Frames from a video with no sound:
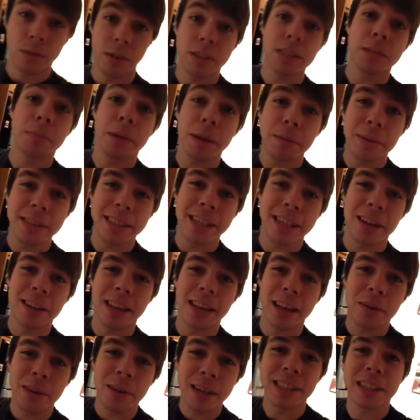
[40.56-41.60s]
what does a baby sound like
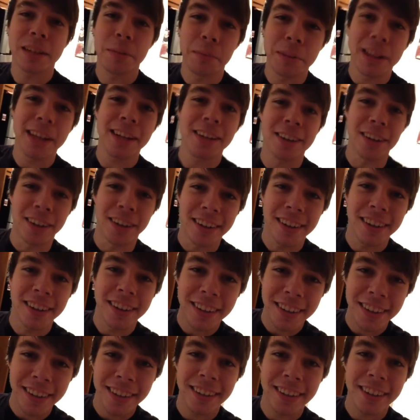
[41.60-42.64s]
when it's in a blender?
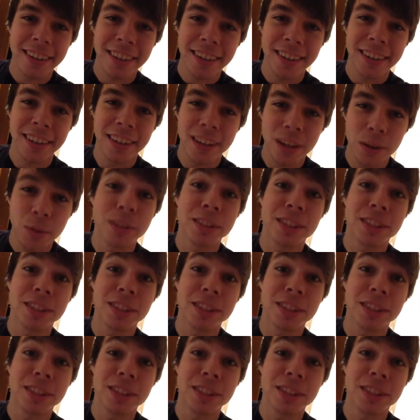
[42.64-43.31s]
One